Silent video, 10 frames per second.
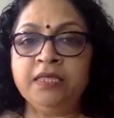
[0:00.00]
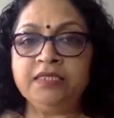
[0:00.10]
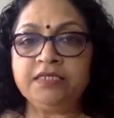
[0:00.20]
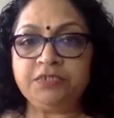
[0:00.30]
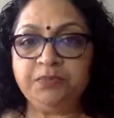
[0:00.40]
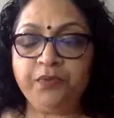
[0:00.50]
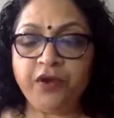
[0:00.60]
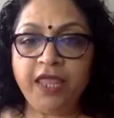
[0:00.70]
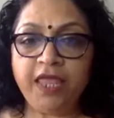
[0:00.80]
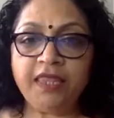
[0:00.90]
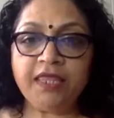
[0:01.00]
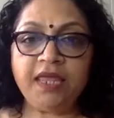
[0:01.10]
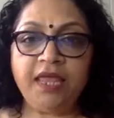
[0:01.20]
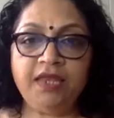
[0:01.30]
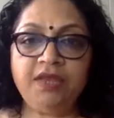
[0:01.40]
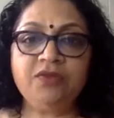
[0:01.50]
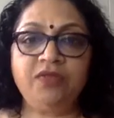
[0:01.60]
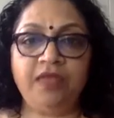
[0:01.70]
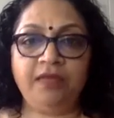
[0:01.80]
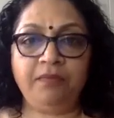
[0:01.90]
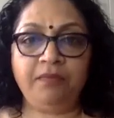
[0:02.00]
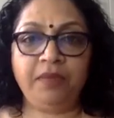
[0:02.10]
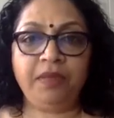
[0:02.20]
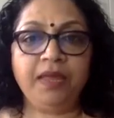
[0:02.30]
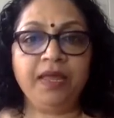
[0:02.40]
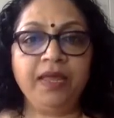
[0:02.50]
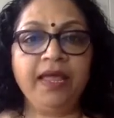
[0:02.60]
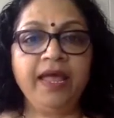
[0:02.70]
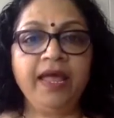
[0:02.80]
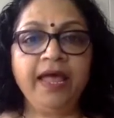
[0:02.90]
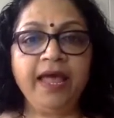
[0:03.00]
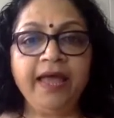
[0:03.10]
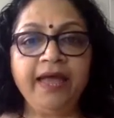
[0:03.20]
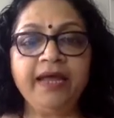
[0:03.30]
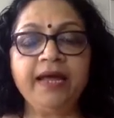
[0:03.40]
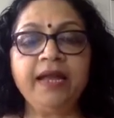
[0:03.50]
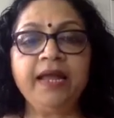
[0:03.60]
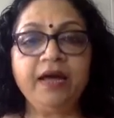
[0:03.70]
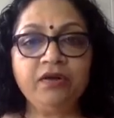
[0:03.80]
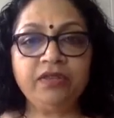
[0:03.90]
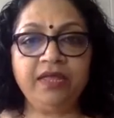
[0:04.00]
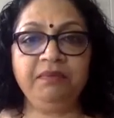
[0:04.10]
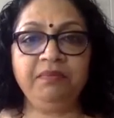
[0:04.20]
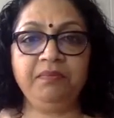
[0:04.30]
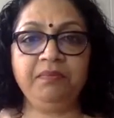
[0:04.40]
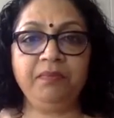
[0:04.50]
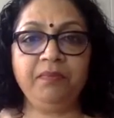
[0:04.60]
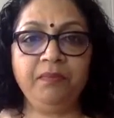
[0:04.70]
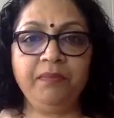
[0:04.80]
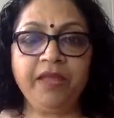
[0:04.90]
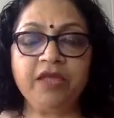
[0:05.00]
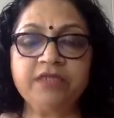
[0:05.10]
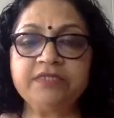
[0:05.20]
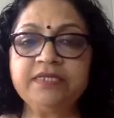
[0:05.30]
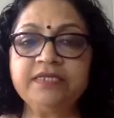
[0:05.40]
Just breathe into them and allow them, because